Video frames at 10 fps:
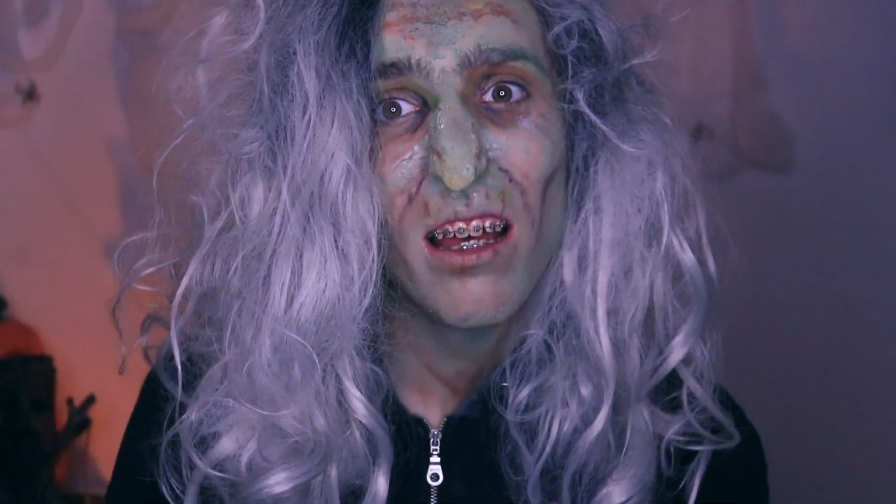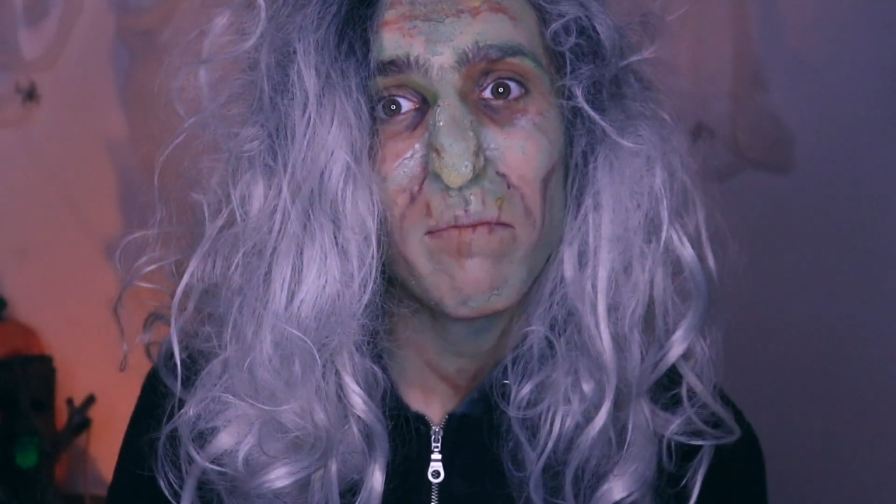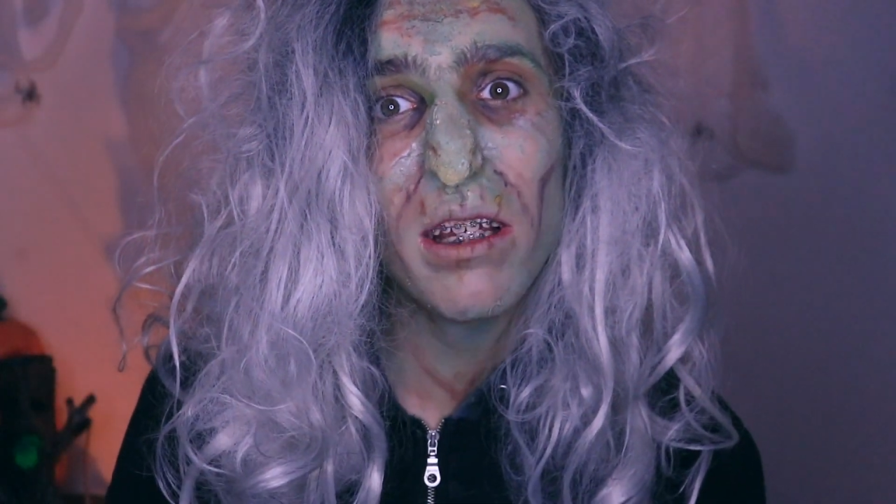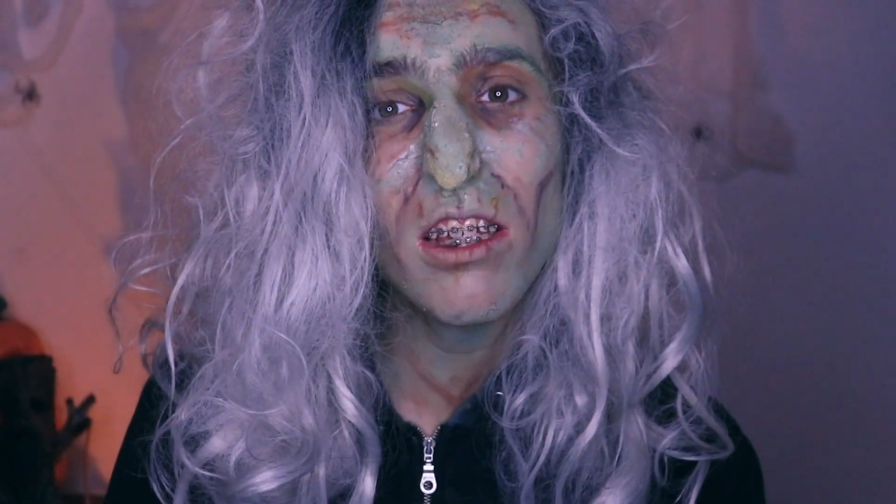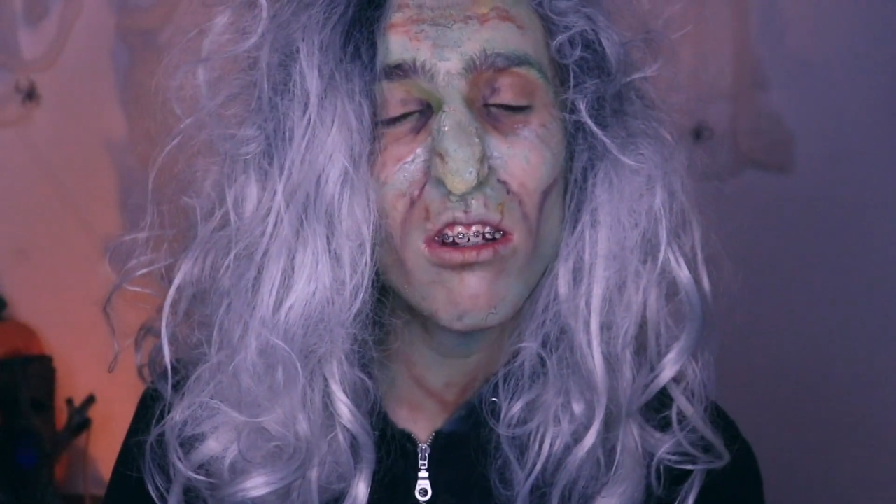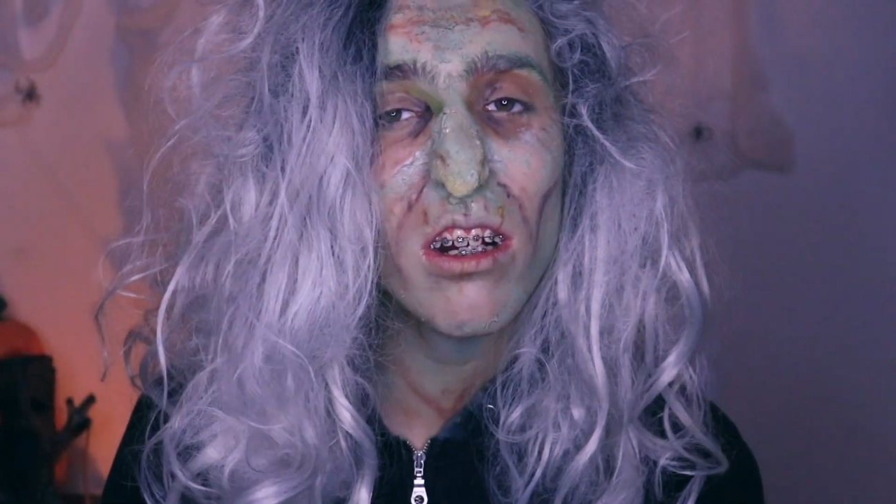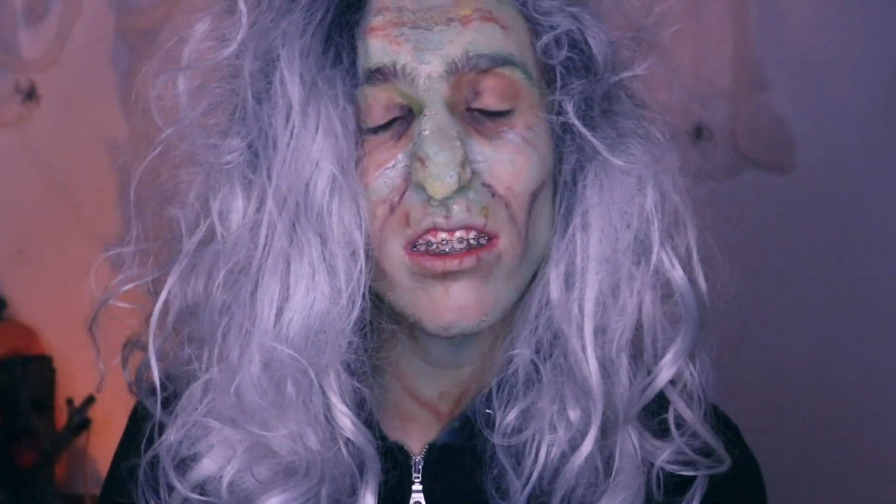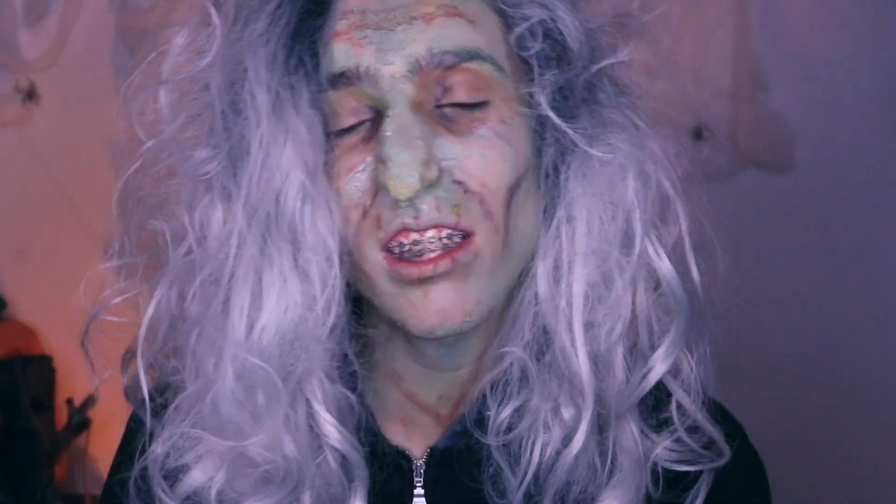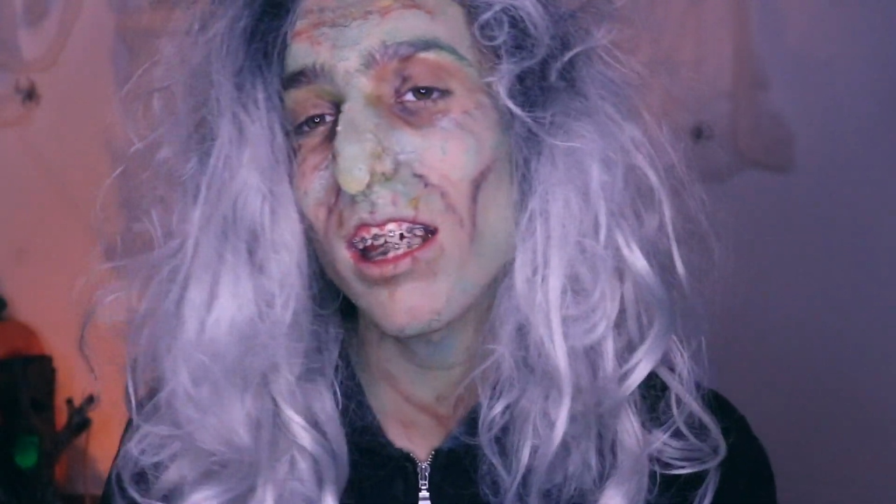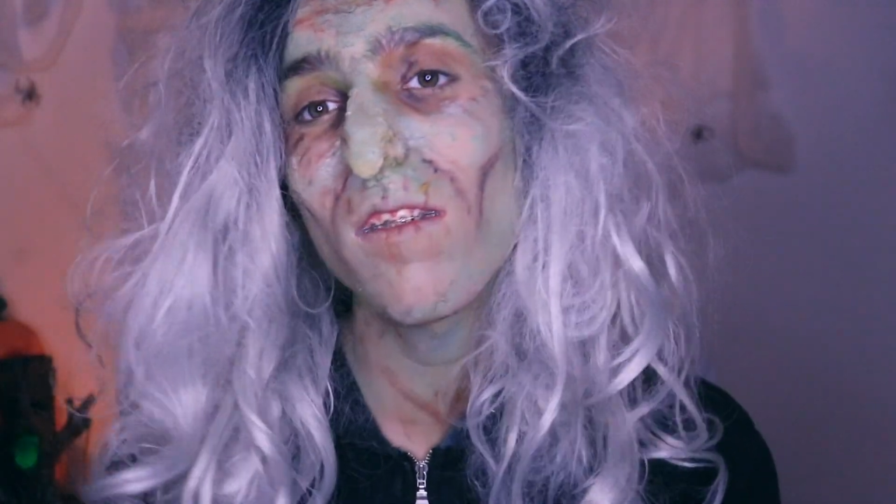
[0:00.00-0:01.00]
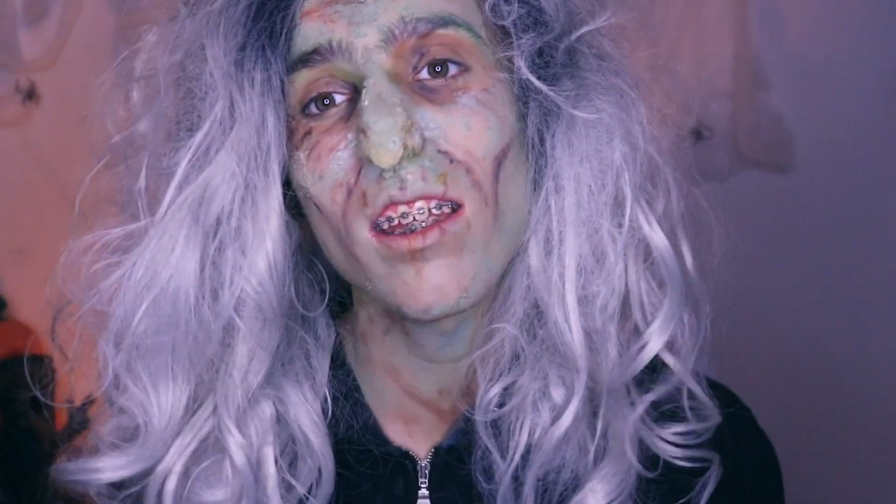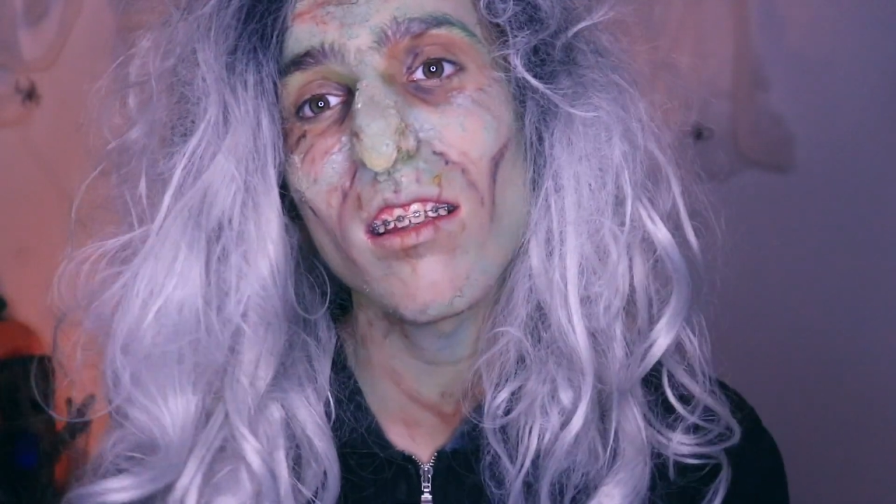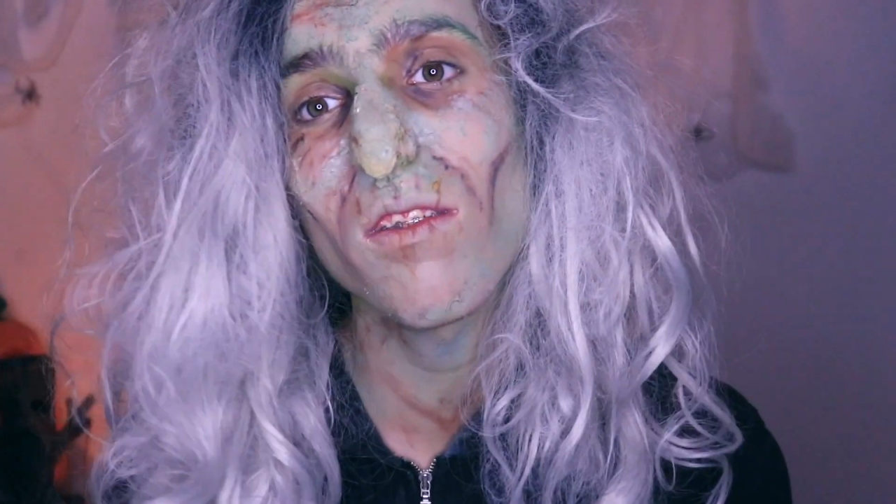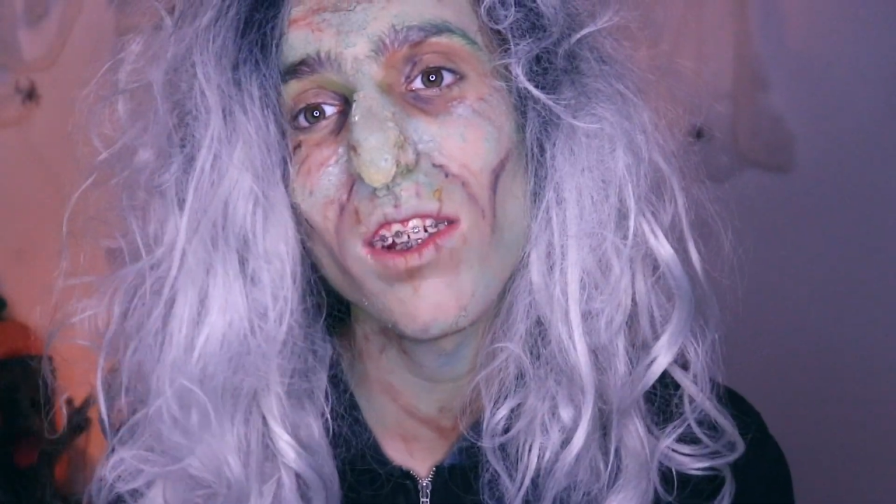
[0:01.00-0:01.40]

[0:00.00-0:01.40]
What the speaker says: Be sure to give this